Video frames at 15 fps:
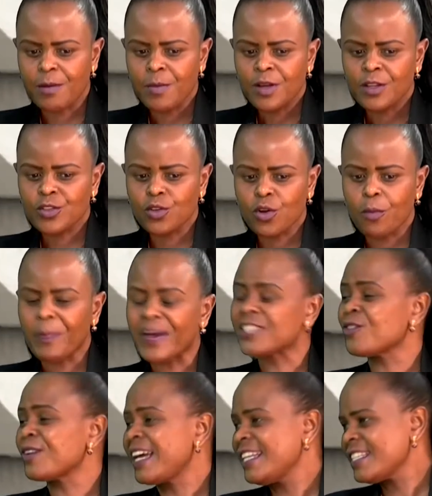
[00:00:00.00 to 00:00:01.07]
So
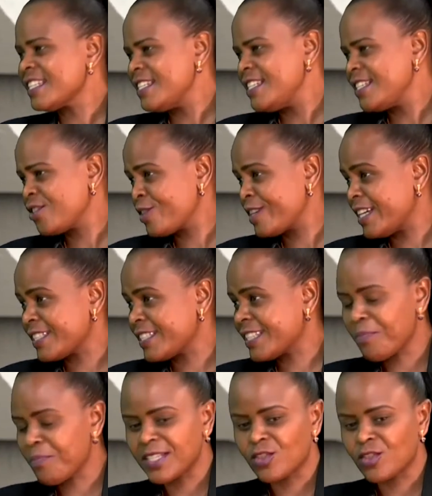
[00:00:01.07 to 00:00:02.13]
personality disorder,
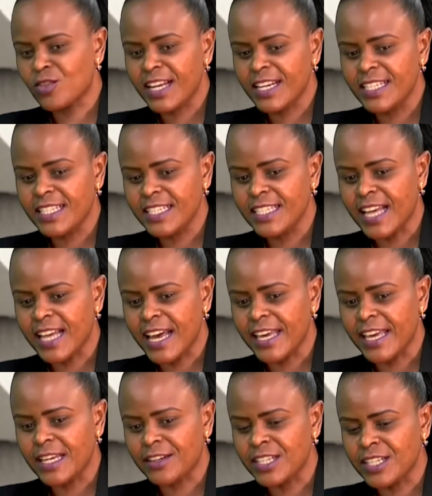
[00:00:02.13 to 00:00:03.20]
some personalities are
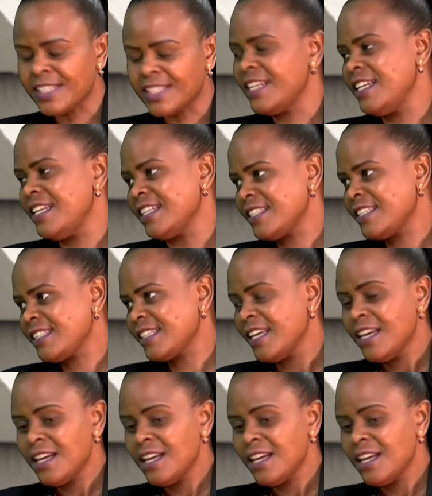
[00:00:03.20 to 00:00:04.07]
resilience,